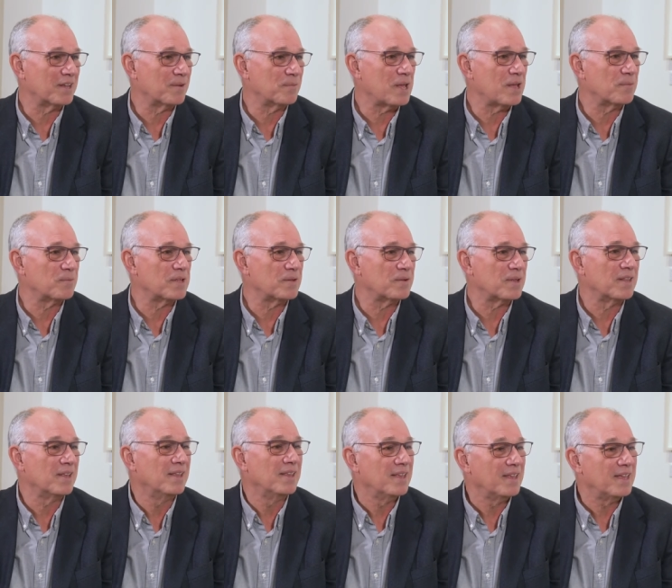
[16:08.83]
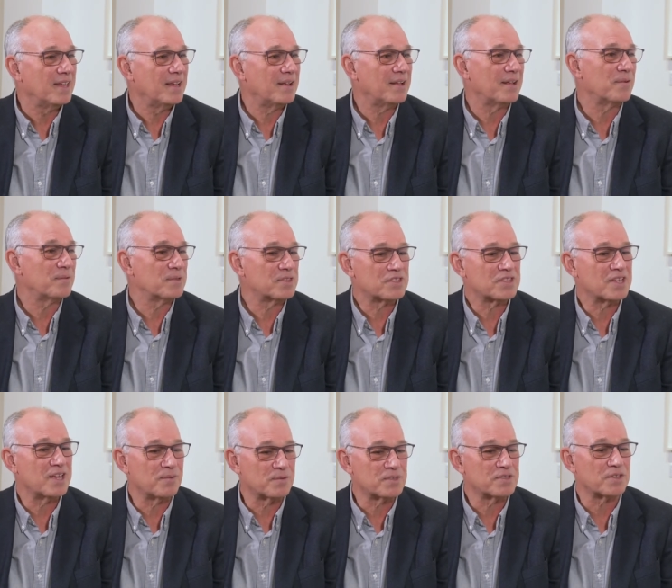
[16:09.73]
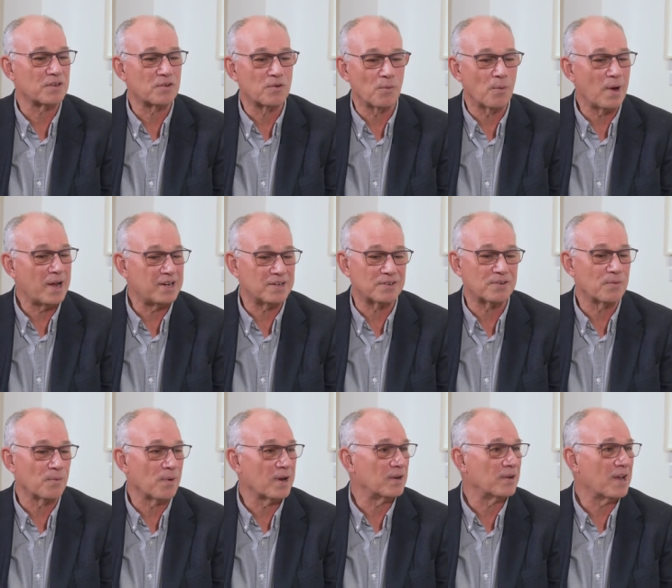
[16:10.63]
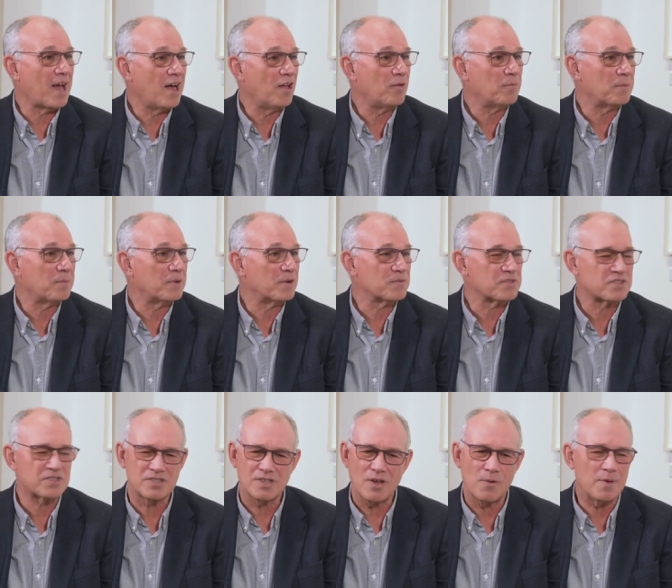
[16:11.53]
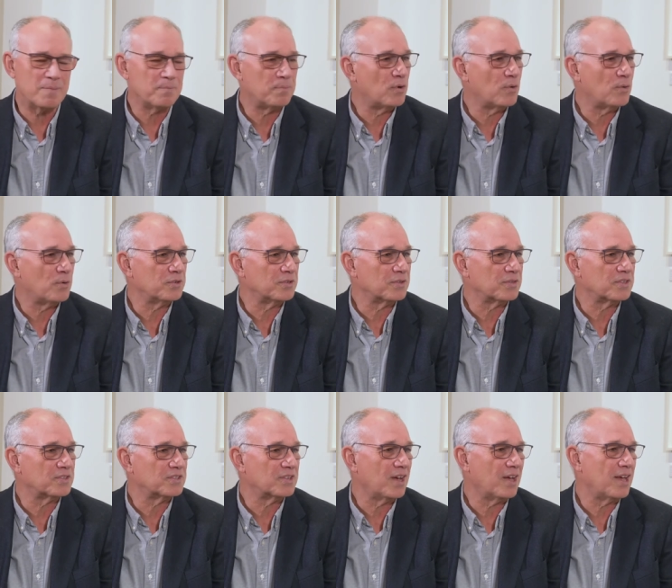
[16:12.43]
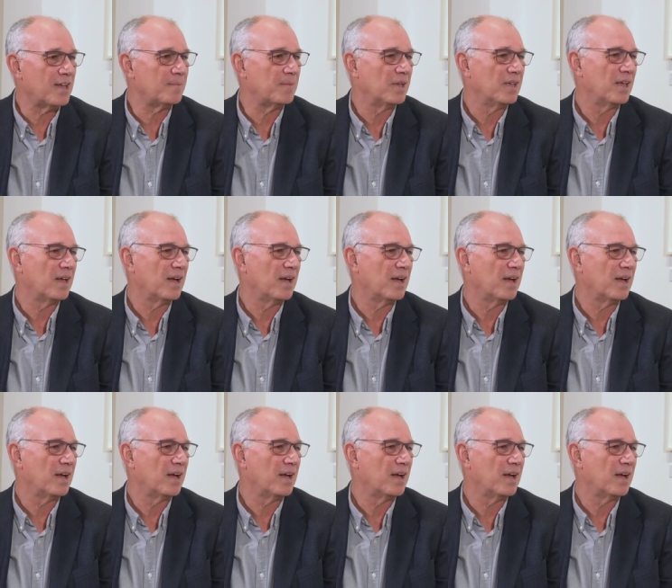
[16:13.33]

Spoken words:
It was a great, great album. It was so important at the time.